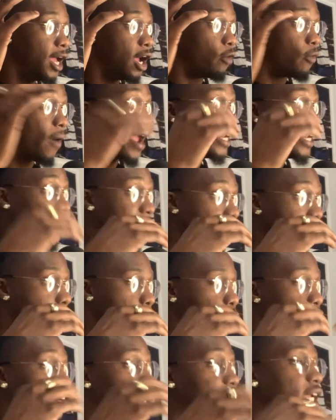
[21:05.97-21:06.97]
Right now,
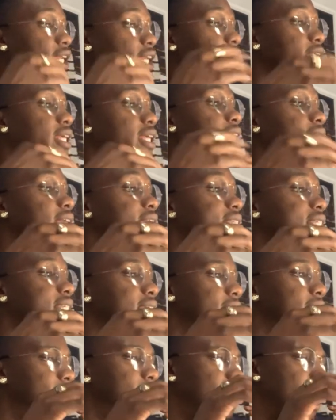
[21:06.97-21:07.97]
we're getting
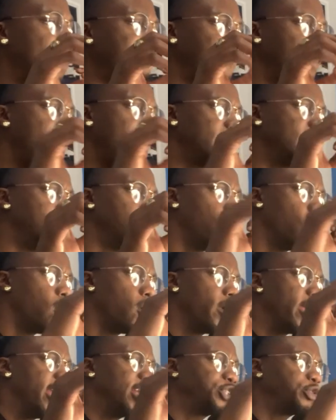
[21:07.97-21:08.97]
into I feel like the
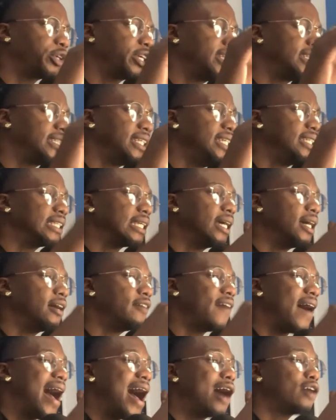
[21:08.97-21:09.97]
more intricacies of
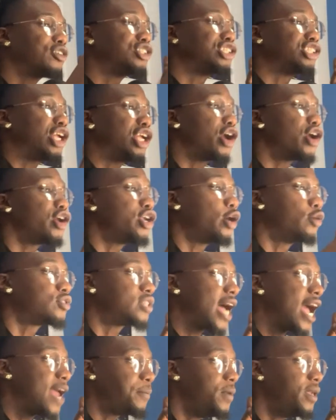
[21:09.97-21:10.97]
how
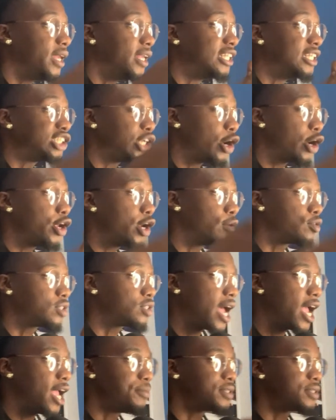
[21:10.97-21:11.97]
stereotyping and
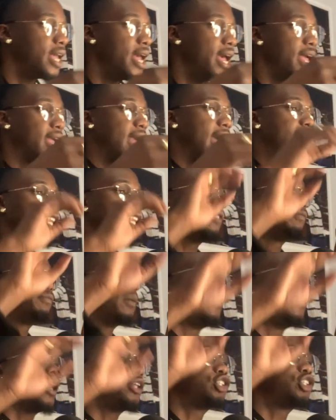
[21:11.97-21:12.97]
stereotypes kind of
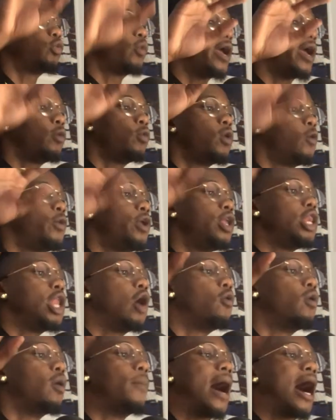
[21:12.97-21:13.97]
perpetuate what we
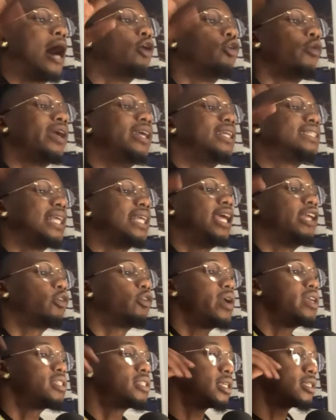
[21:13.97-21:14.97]
know about race and
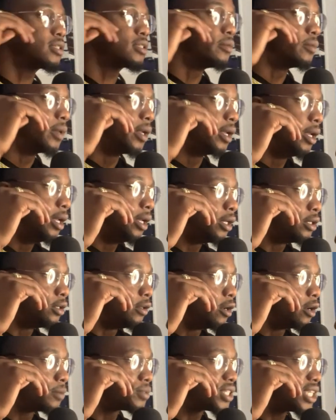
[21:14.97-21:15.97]
racism. You
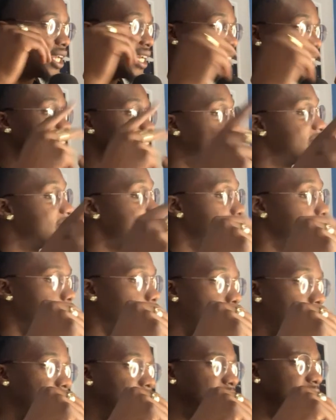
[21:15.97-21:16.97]
know what I'm saying? The second
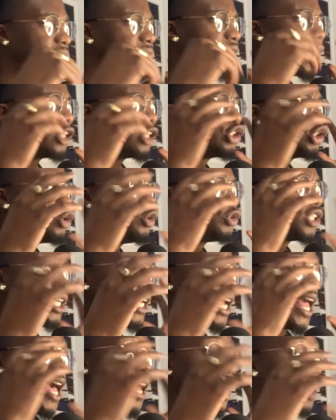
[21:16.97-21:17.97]
takeaway is that there's usually
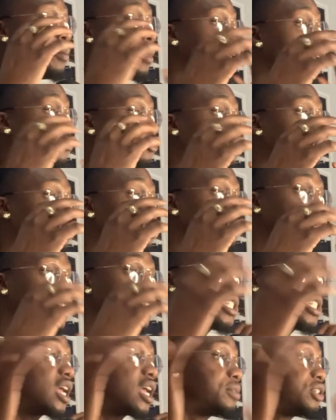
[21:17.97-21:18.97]
an element of truth to
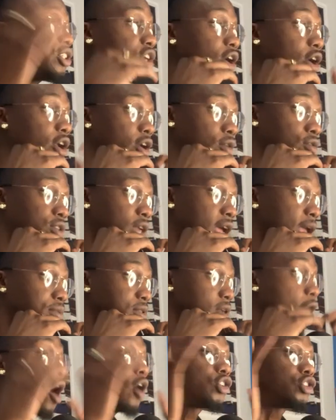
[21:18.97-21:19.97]
some stereotypes,
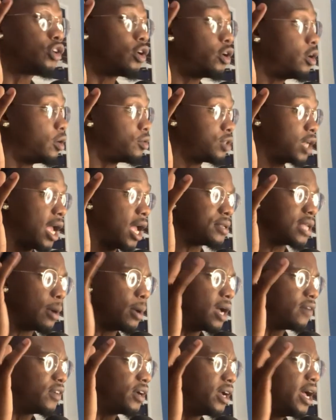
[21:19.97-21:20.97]
all stereotypes.
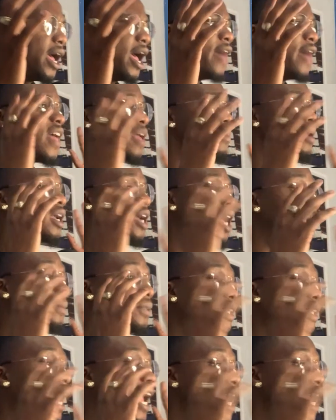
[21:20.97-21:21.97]
However, they
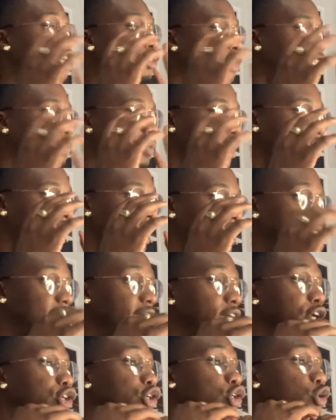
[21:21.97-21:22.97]
become dangerous because
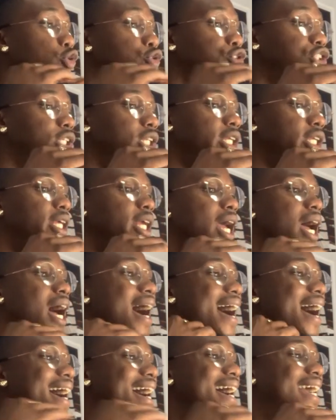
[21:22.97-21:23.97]
they're usually
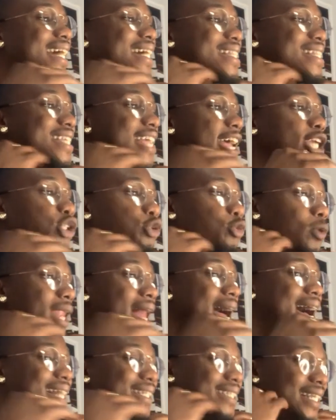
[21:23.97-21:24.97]

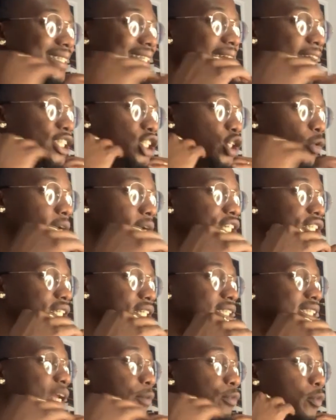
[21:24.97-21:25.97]
uncontextualized
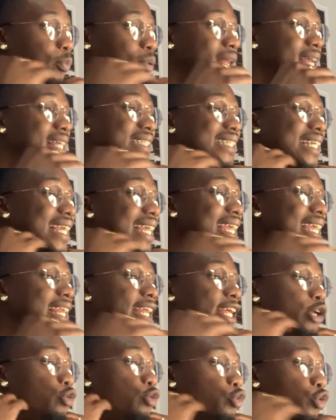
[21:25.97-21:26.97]
exaggerations that replace
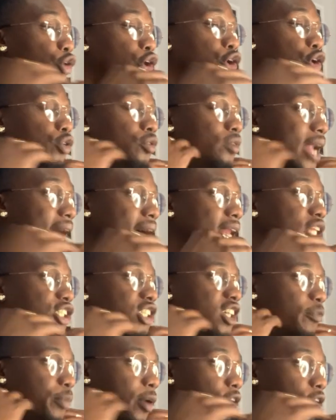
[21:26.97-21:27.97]
any real knowledge
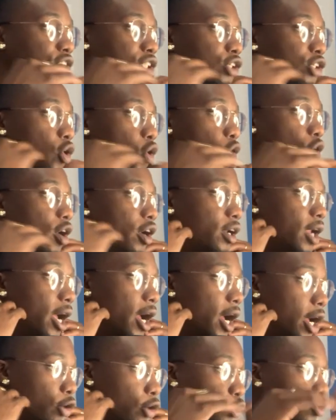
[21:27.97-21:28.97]
of person or
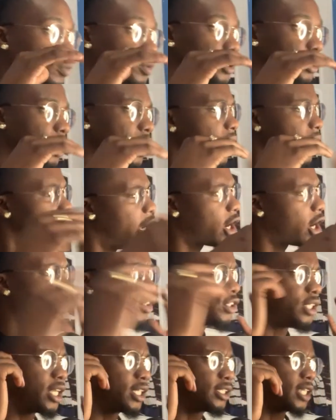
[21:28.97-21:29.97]
groups. Here
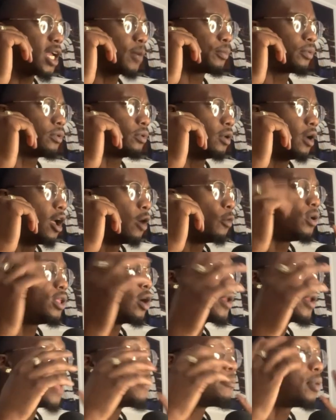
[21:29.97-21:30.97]
goes an example. We
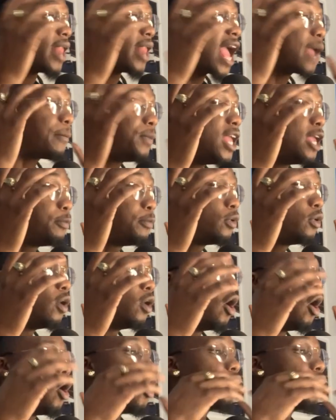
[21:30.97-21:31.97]
know that black people
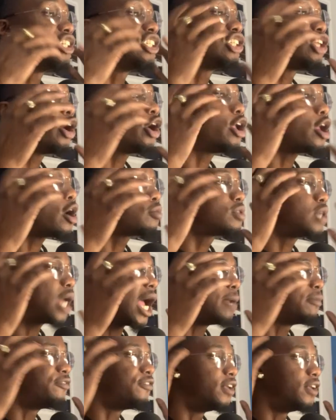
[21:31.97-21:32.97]
are
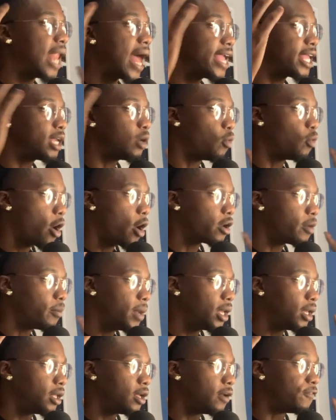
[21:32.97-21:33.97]
stereotyped for liking
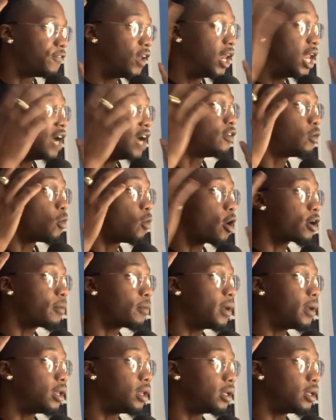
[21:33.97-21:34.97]
watermelon, for loving
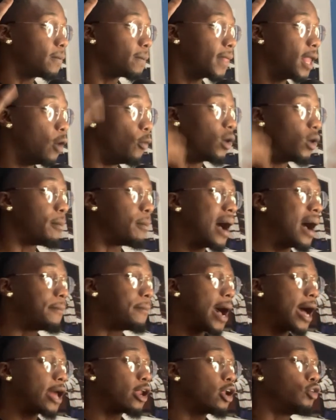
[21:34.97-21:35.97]
watermelon. One of my
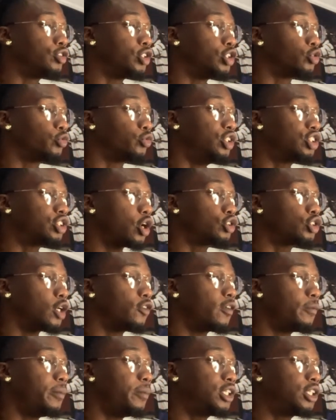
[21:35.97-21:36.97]
mottos is research
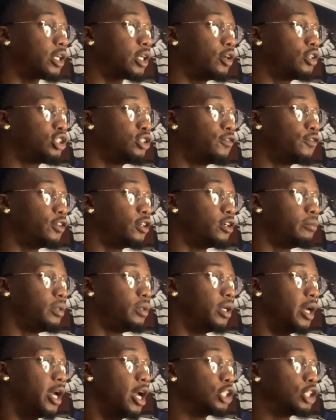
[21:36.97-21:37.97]
over me search, you feel
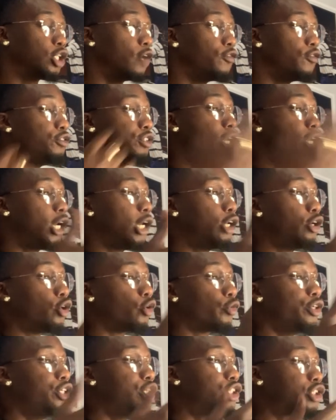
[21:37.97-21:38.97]
me? So if you did a little
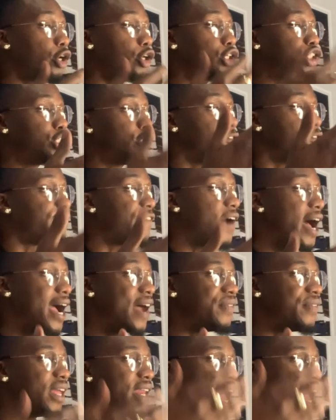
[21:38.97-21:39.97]
research, you'll
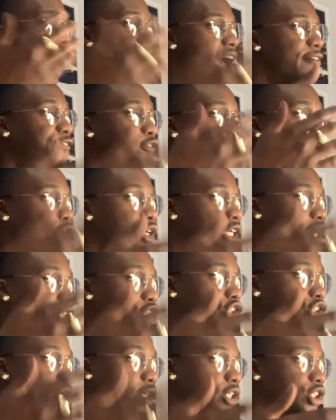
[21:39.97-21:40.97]
find that after
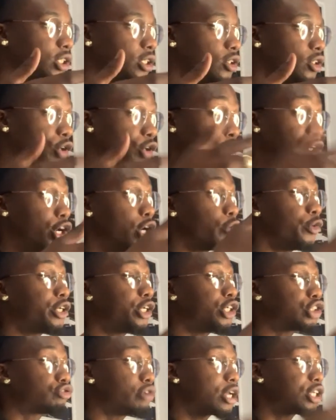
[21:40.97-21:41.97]
Reconstruction or during
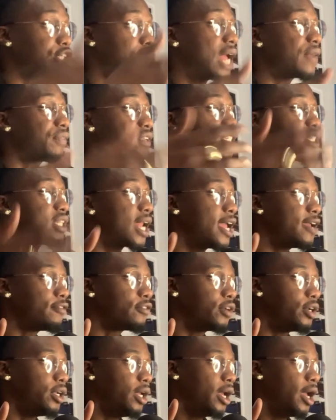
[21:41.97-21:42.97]
Reconstruction after
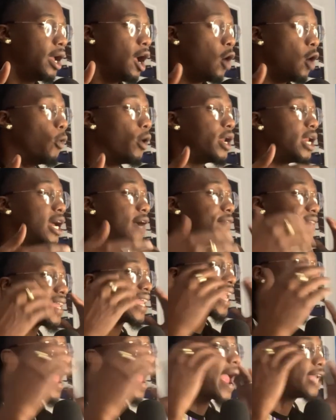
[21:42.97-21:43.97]
slavery, one of the
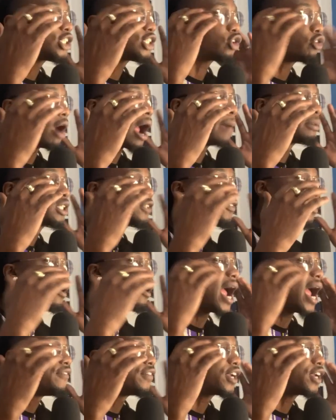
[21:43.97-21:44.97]
cash crops for
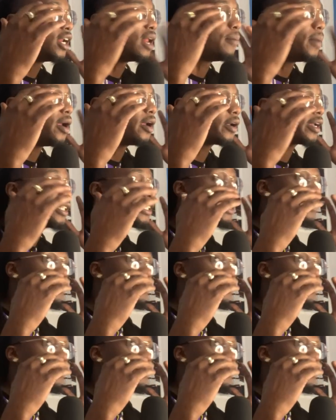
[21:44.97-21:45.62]
African Americans to